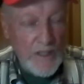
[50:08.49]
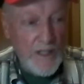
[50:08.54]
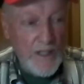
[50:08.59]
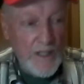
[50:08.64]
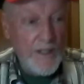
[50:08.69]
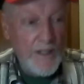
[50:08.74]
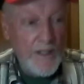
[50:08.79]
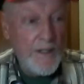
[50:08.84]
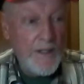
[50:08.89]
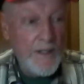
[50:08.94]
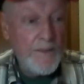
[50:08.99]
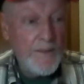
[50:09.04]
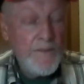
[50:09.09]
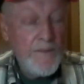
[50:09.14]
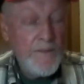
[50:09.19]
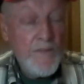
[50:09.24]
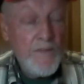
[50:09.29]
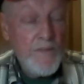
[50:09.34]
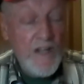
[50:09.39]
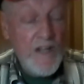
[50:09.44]
And uh,
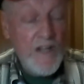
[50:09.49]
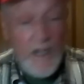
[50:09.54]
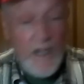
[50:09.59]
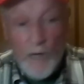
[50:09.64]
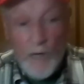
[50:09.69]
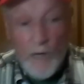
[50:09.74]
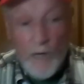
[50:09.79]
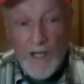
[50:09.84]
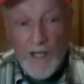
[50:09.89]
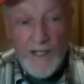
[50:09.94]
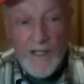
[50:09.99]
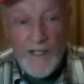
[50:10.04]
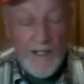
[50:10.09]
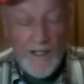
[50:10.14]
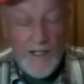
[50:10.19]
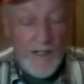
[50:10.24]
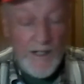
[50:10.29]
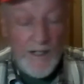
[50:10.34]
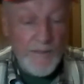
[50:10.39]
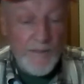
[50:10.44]
anyway,
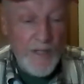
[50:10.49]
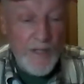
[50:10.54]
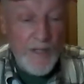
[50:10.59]
uh,